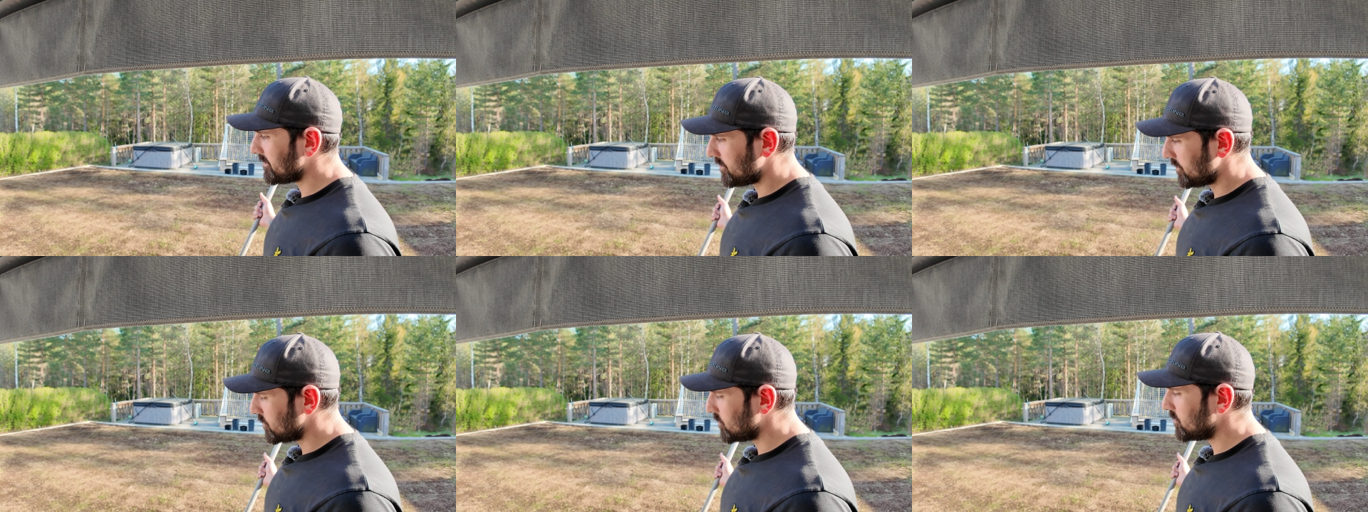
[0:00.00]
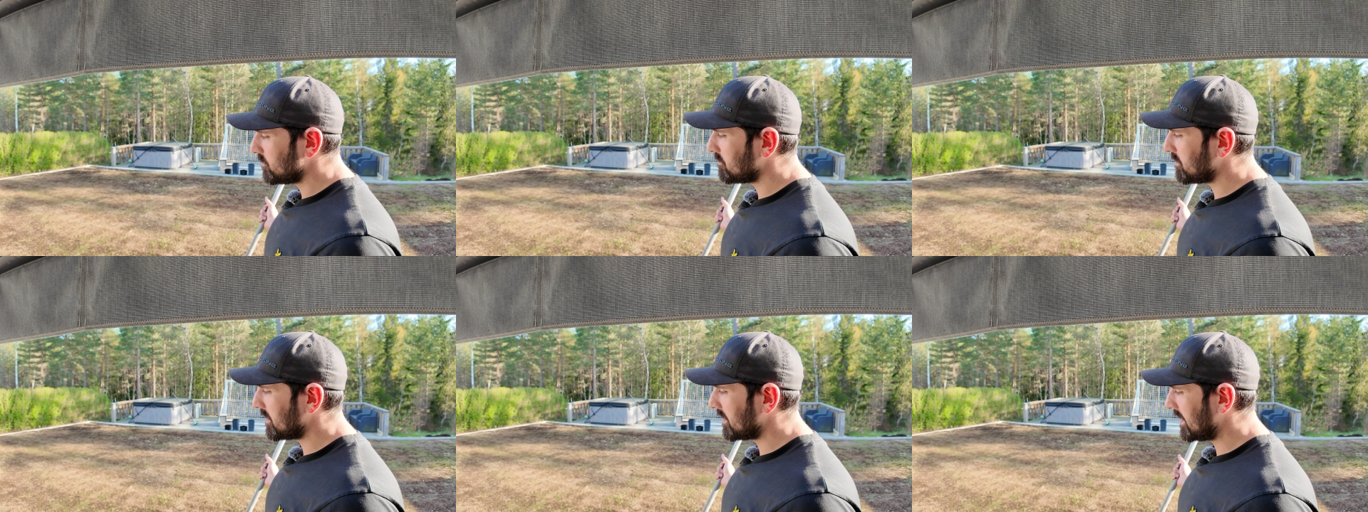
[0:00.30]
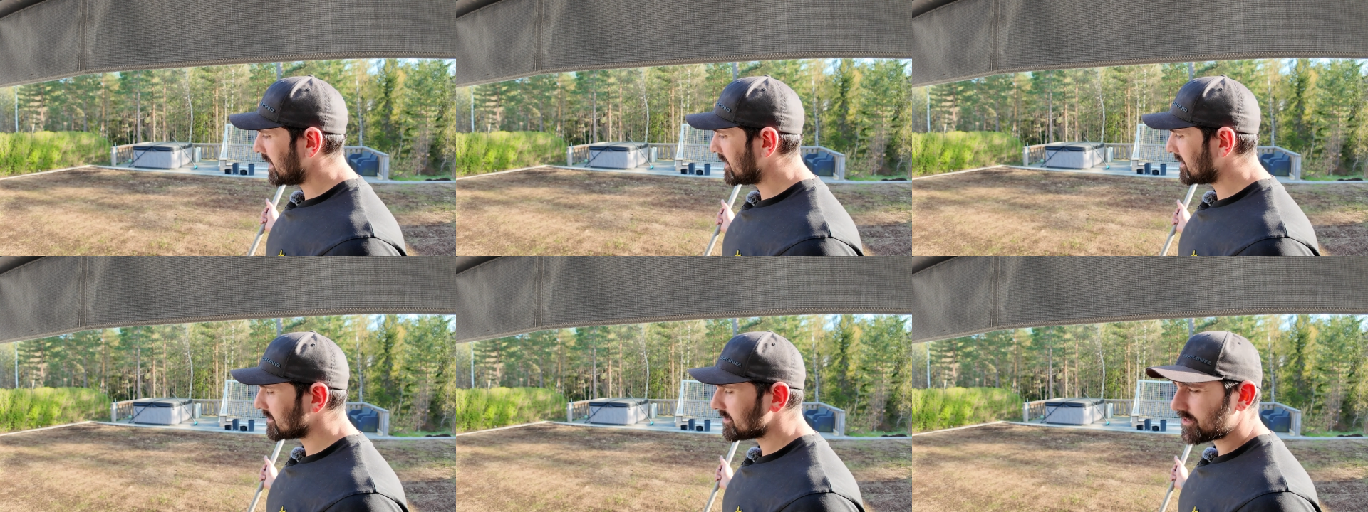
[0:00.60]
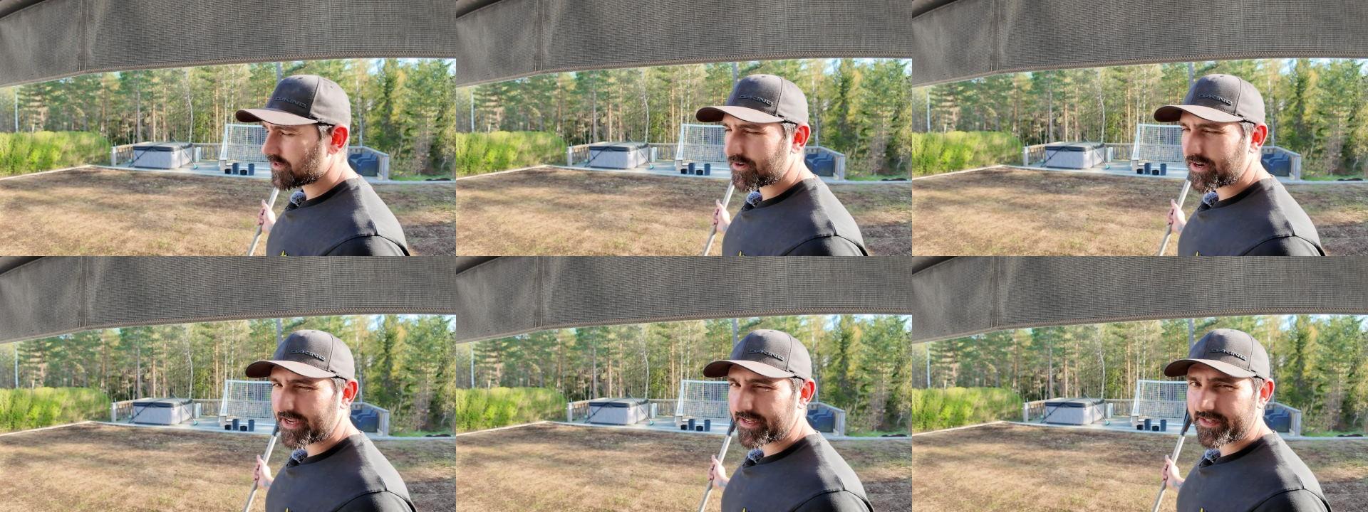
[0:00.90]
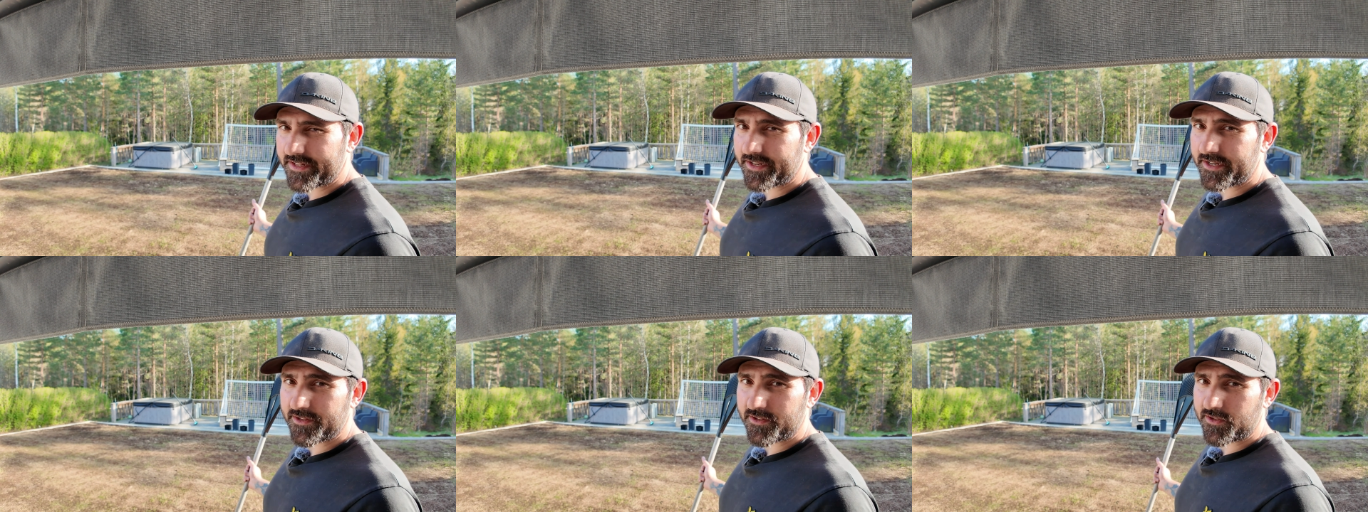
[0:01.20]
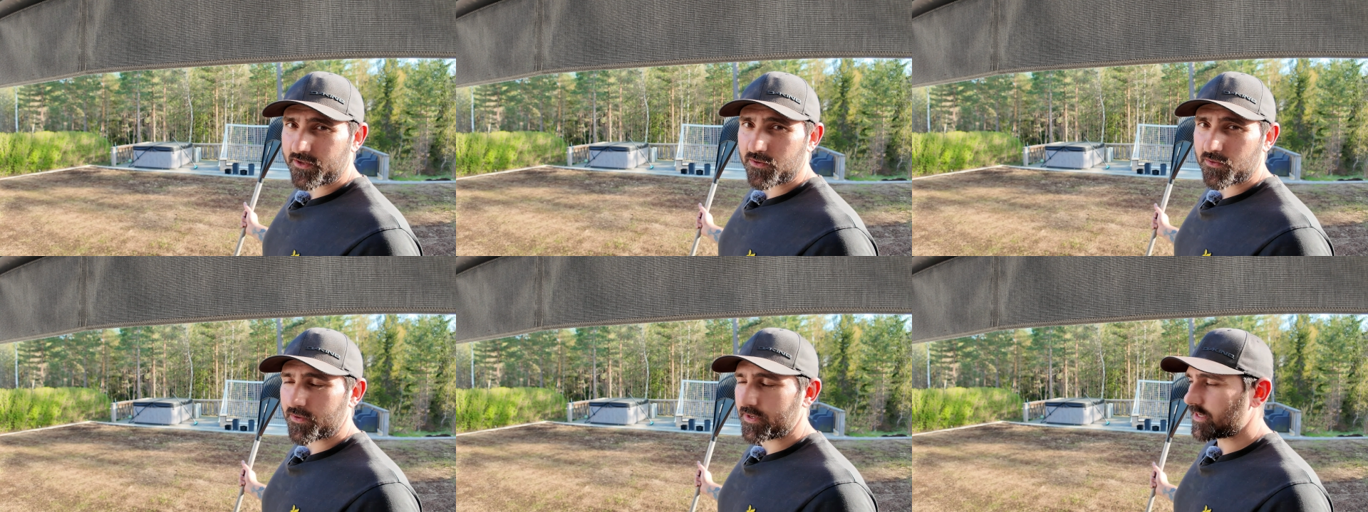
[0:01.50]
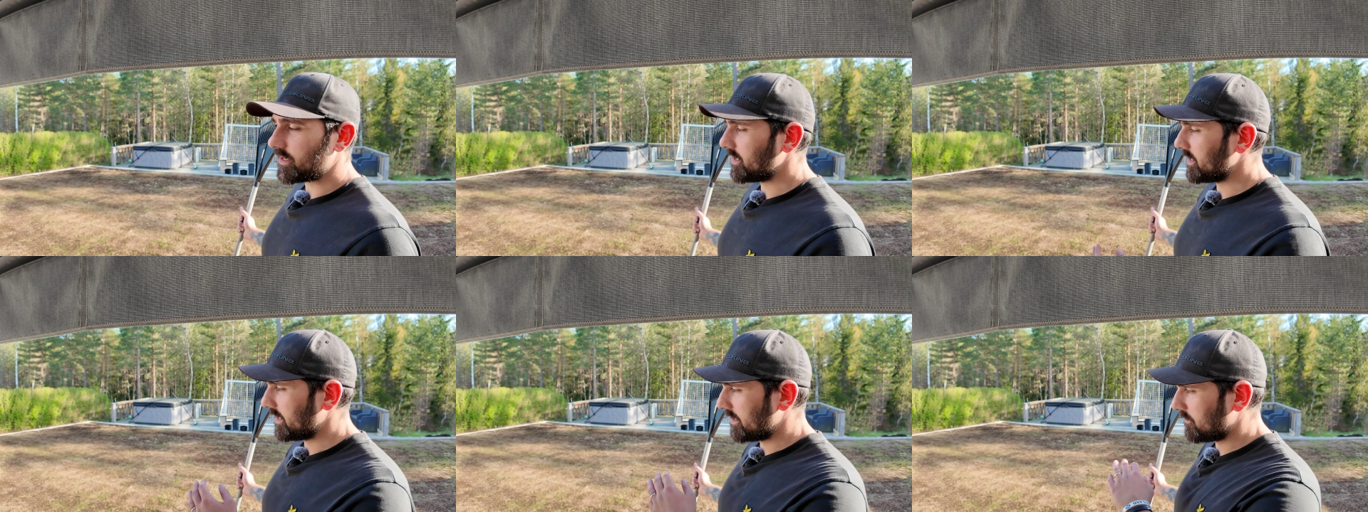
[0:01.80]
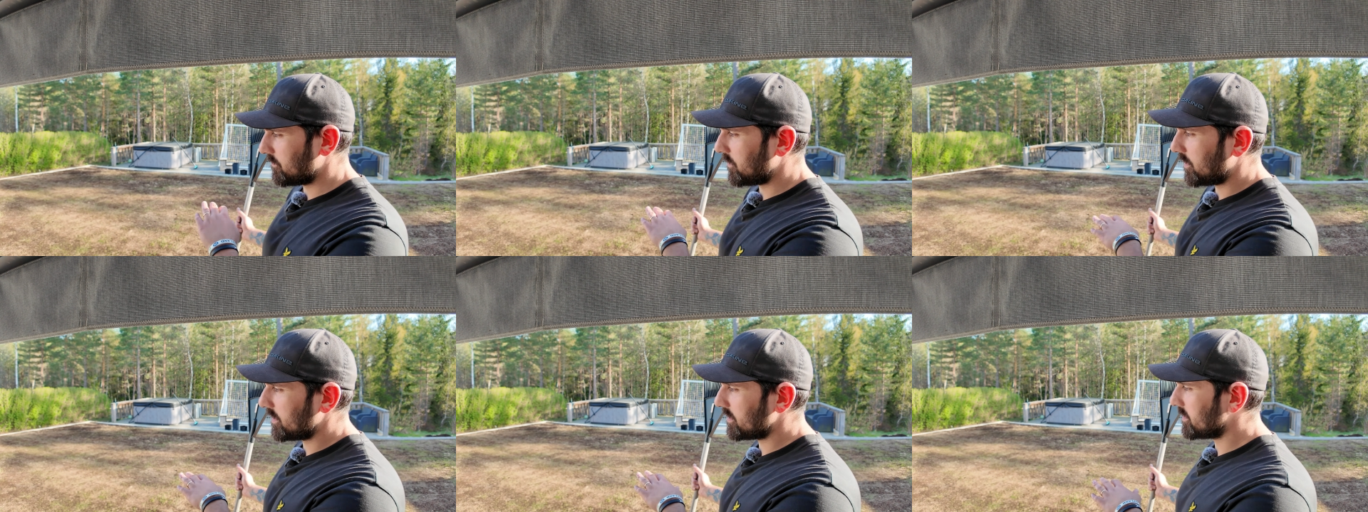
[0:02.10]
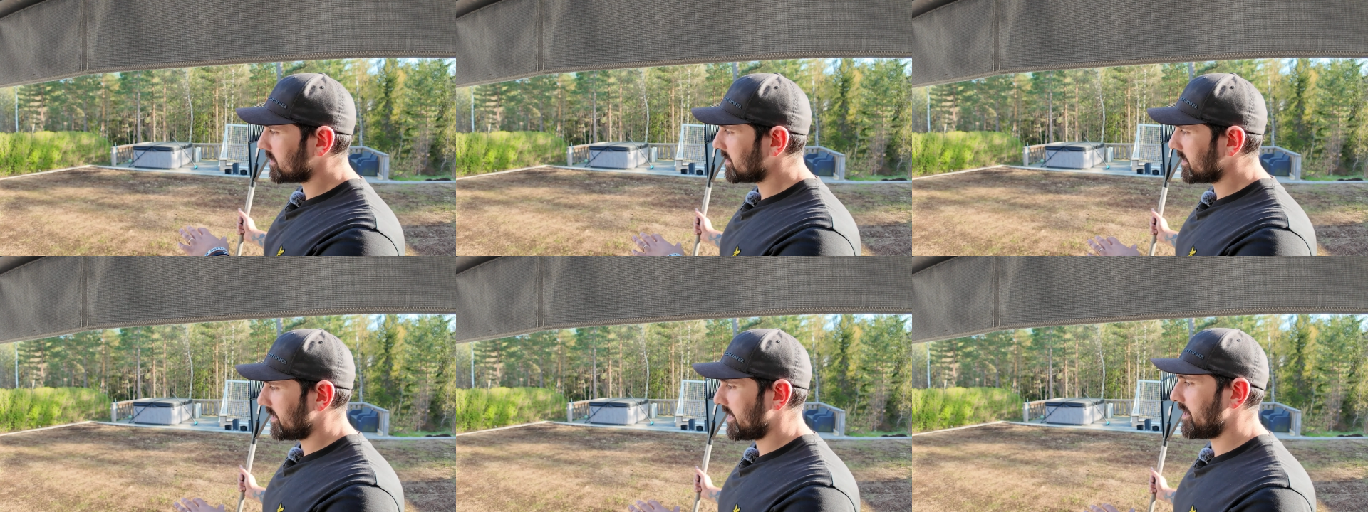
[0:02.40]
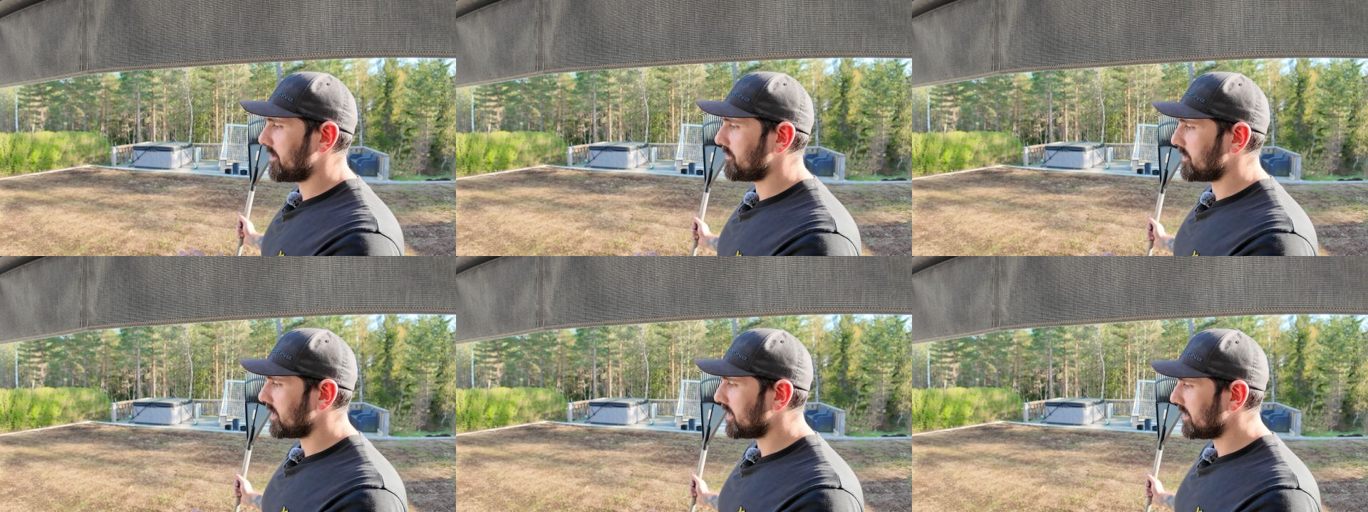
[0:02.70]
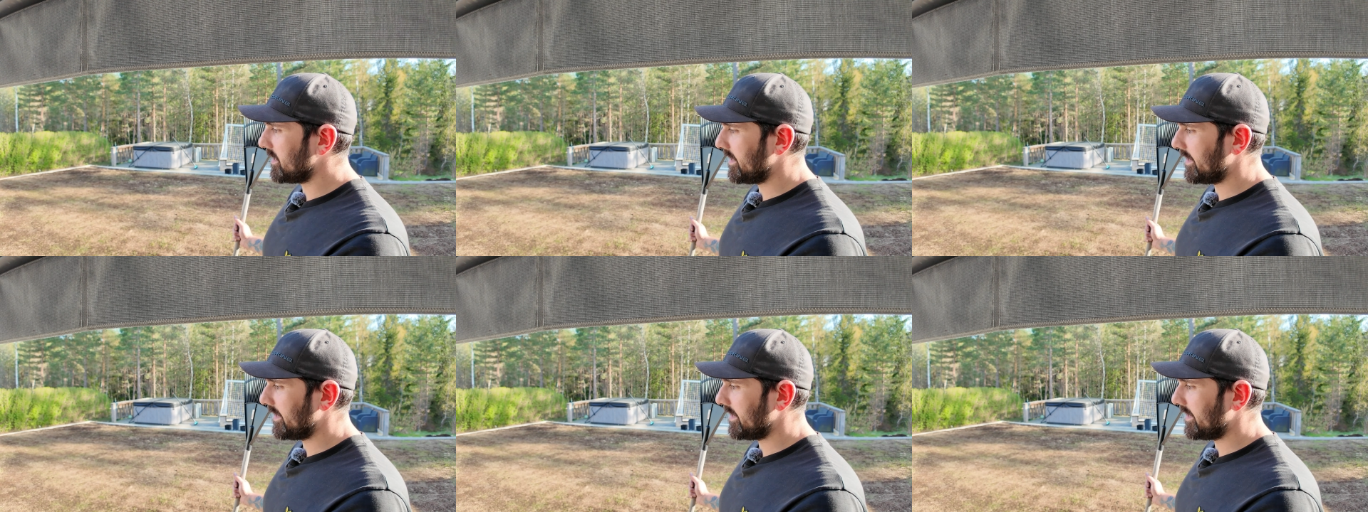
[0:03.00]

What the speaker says: do, but last year I didn't do it in one area,